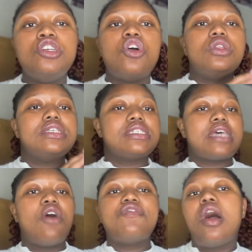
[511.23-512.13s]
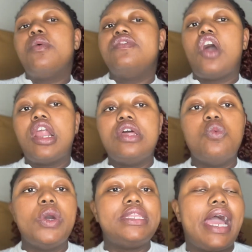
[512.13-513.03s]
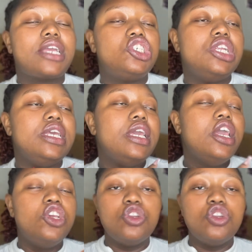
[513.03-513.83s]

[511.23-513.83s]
This is how far we've gotten with actually,